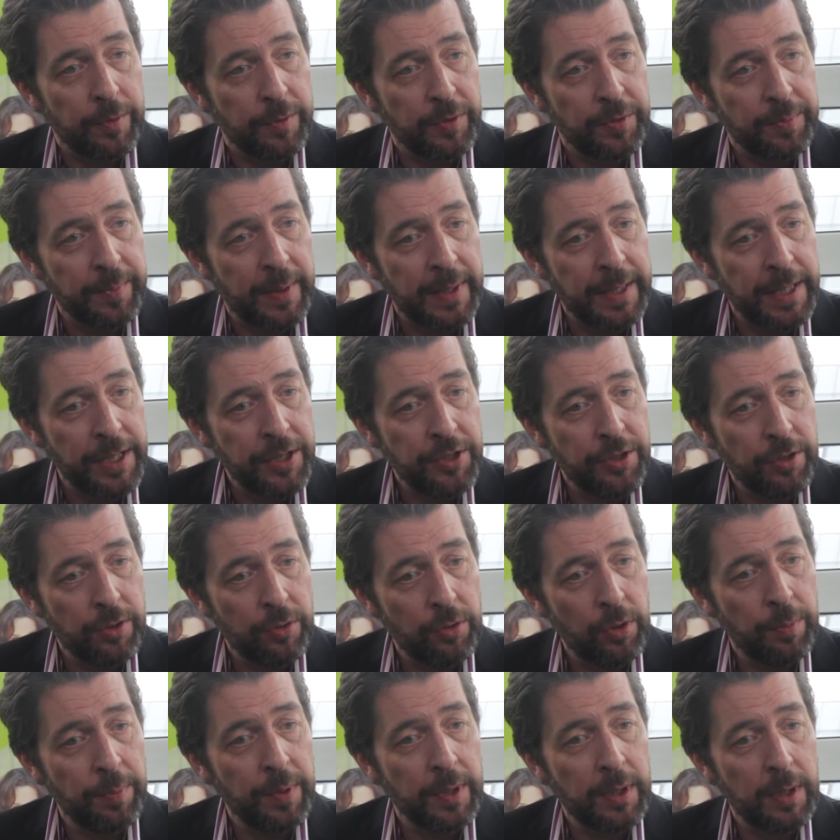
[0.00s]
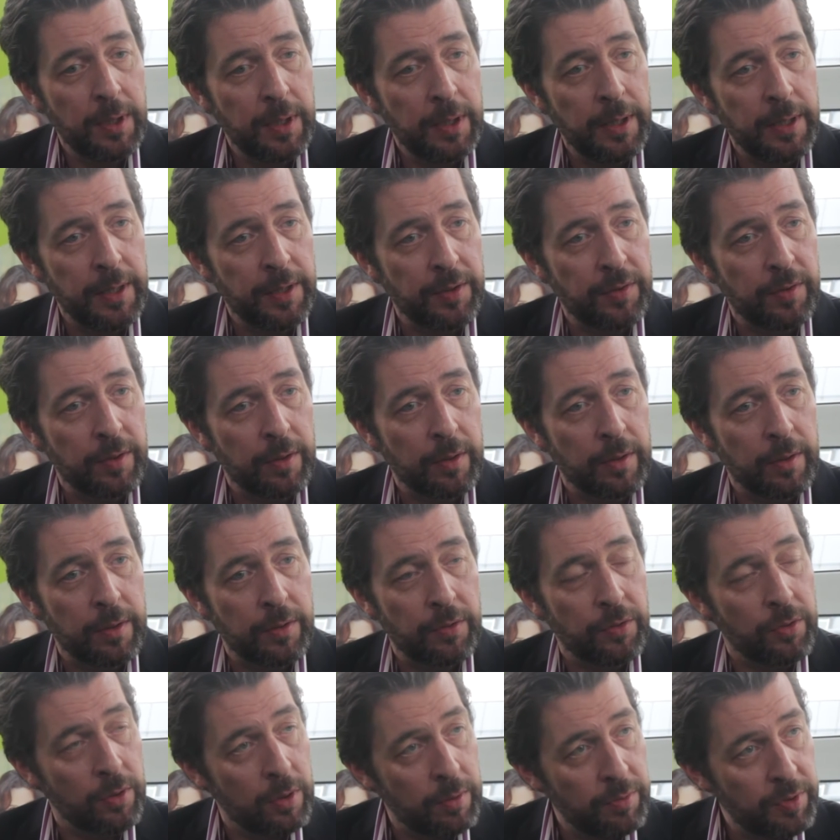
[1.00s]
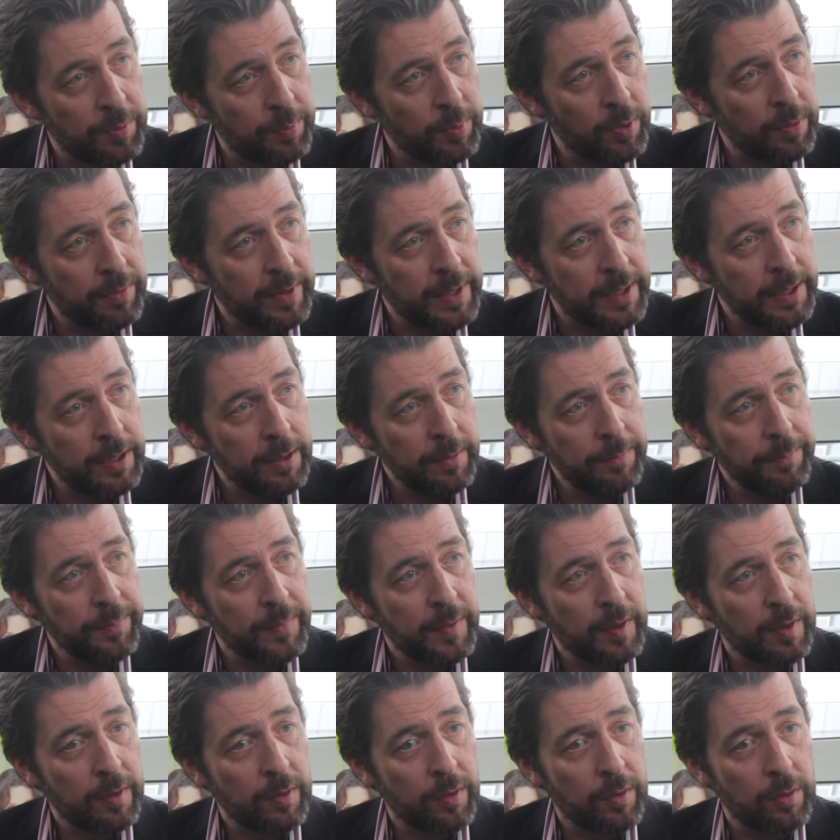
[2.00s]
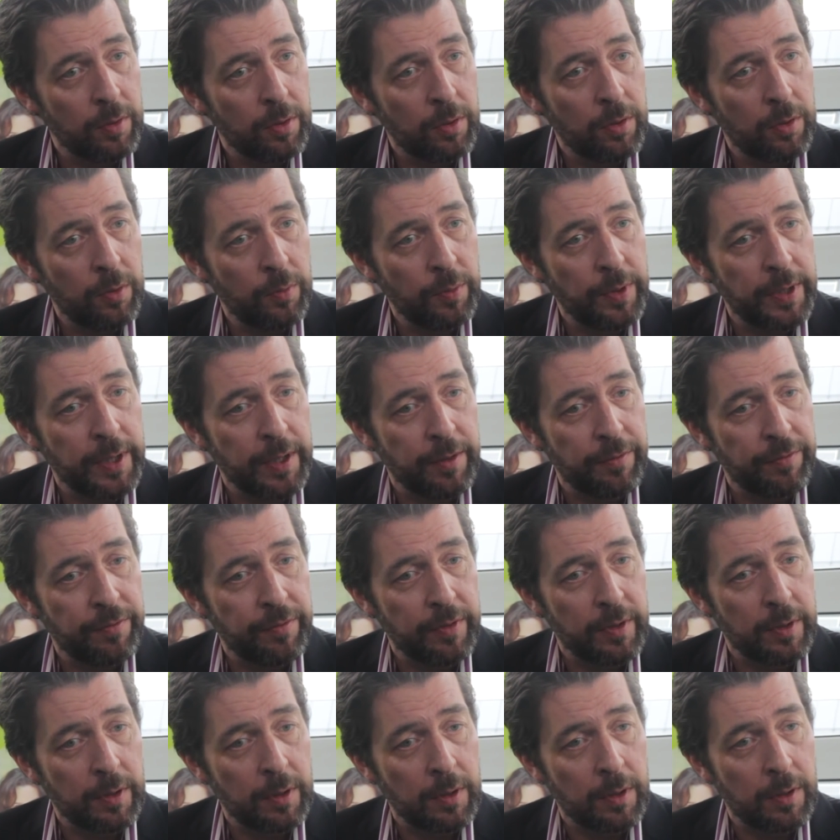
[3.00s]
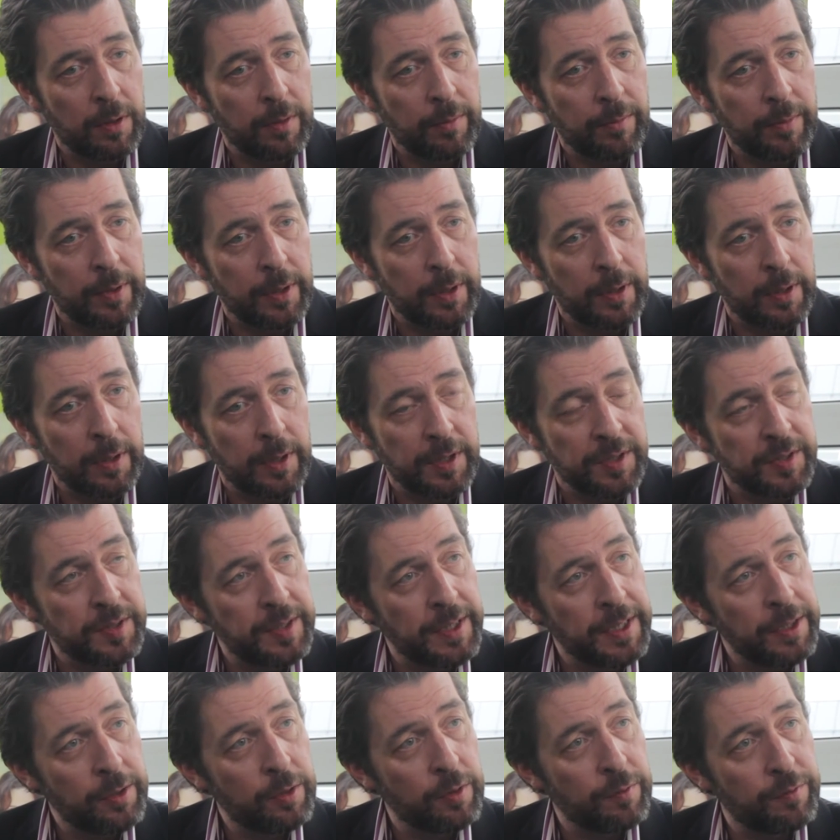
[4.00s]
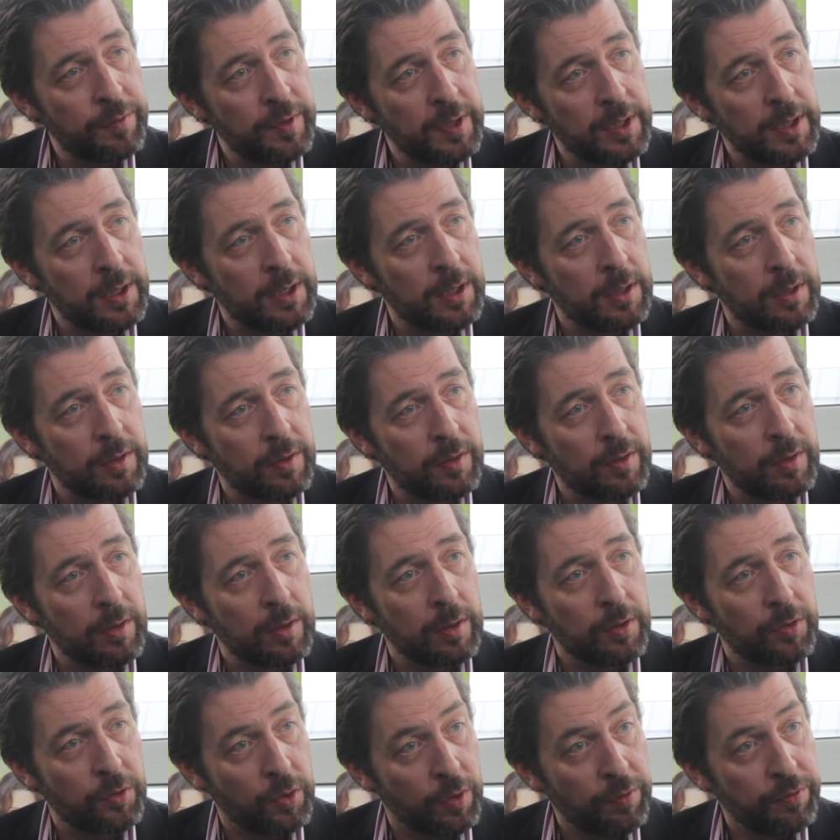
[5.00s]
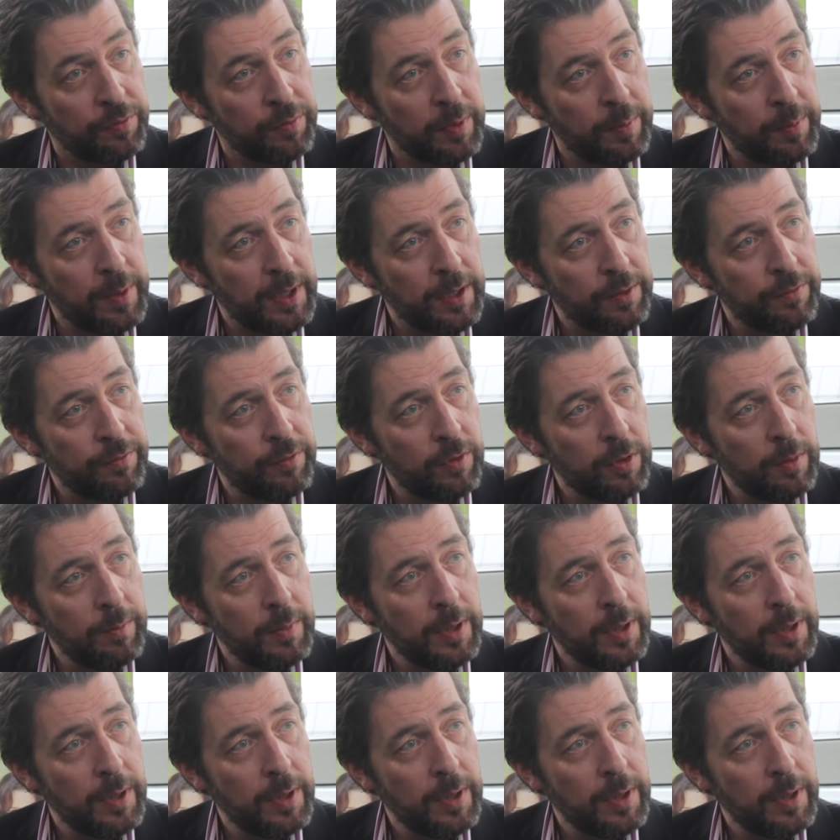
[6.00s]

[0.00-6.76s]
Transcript: Smart Engine typically is a service provider, so we have a state-of-the-art software platform